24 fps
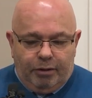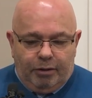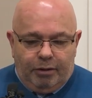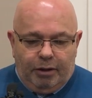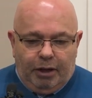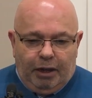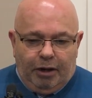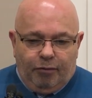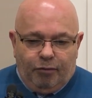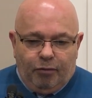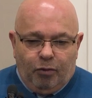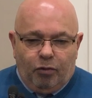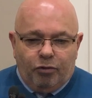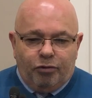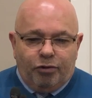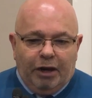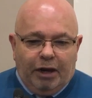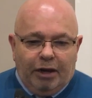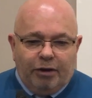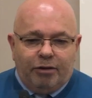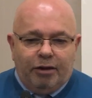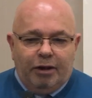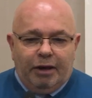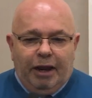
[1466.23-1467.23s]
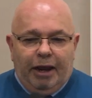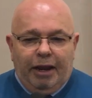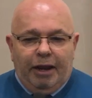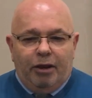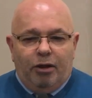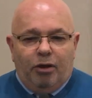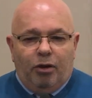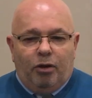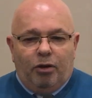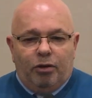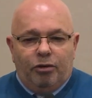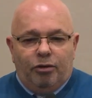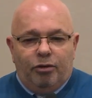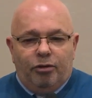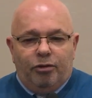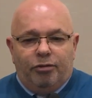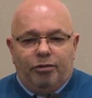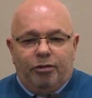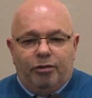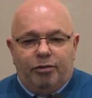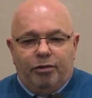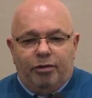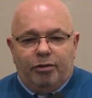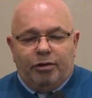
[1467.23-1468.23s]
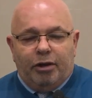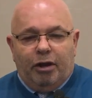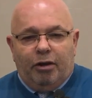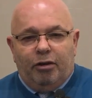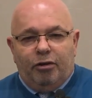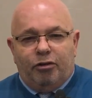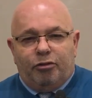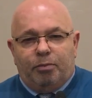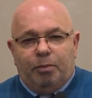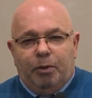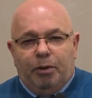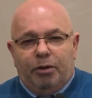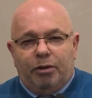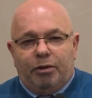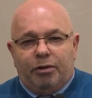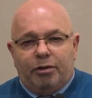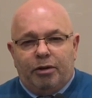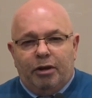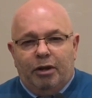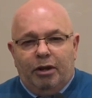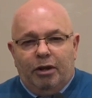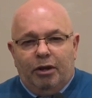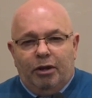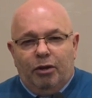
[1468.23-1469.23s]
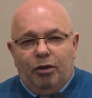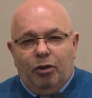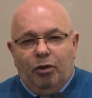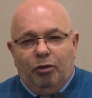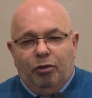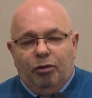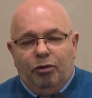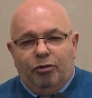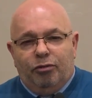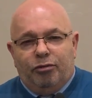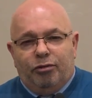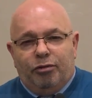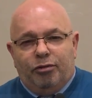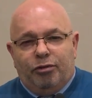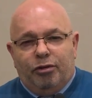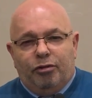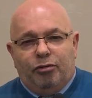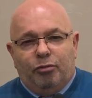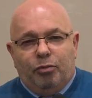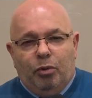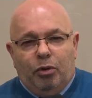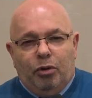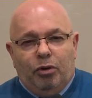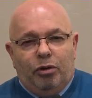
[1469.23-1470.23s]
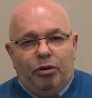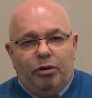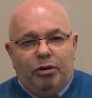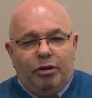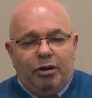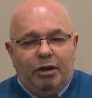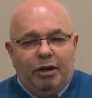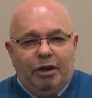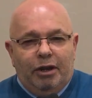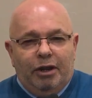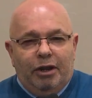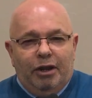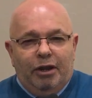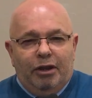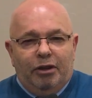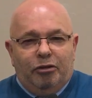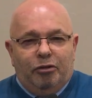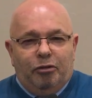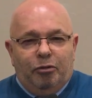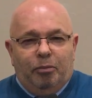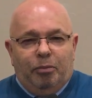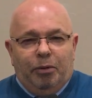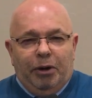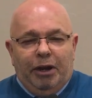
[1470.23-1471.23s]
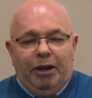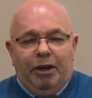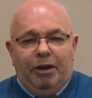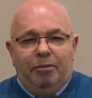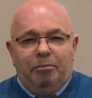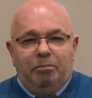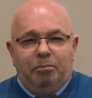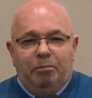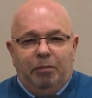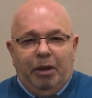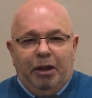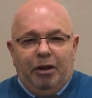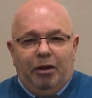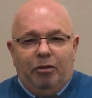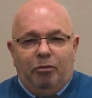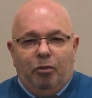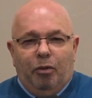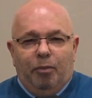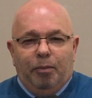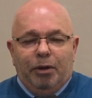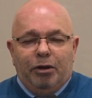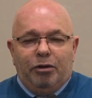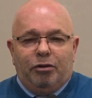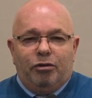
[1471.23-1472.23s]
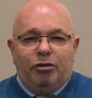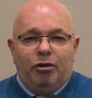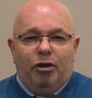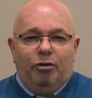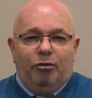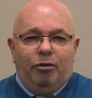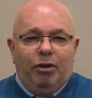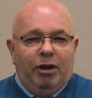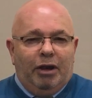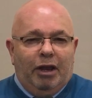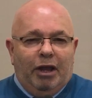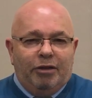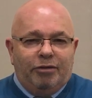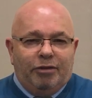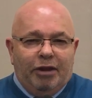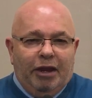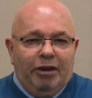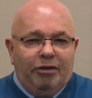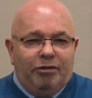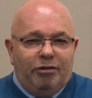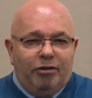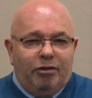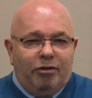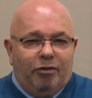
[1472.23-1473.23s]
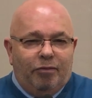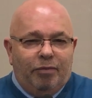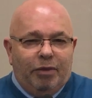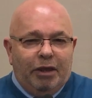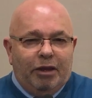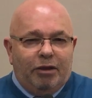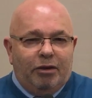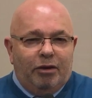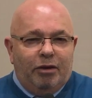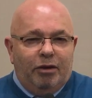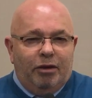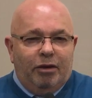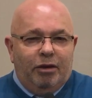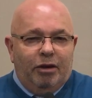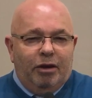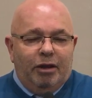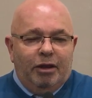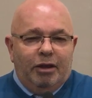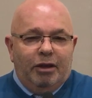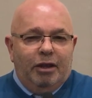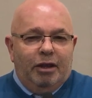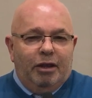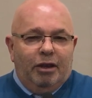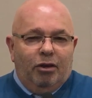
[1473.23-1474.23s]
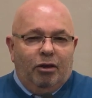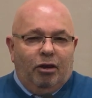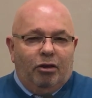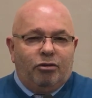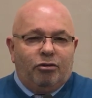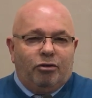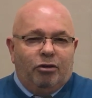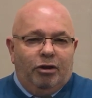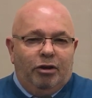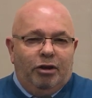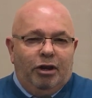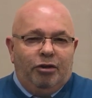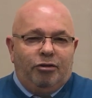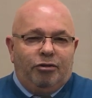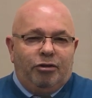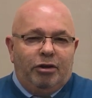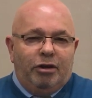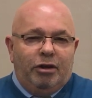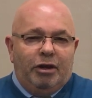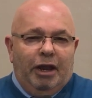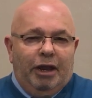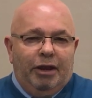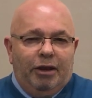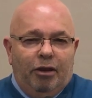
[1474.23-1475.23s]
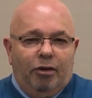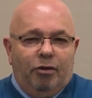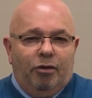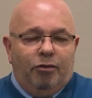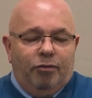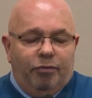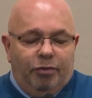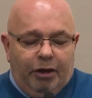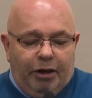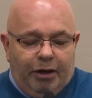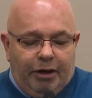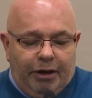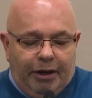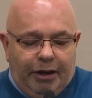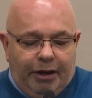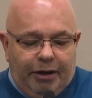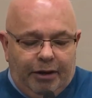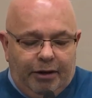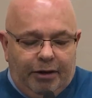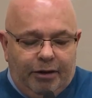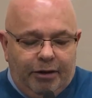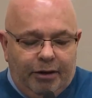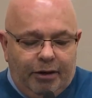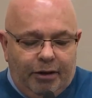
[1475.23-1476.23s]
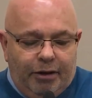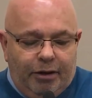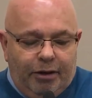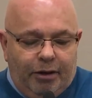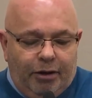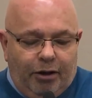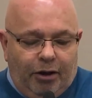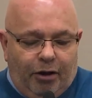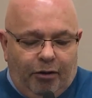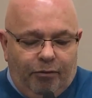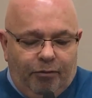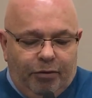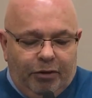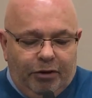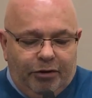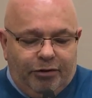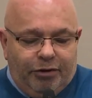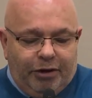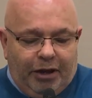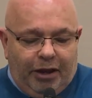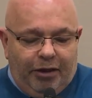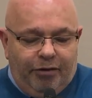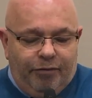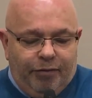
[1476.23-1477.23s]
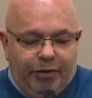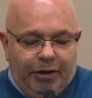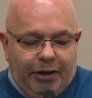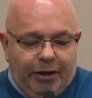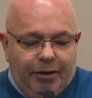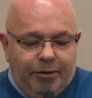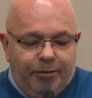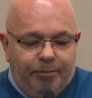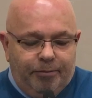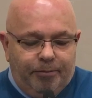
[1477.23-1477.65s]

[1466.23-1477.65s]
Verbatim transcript: And of course, now today, God uses his Holy Spirit, who uses his word, to bring men and women to a realization of their con lost condition and their need of the Savior.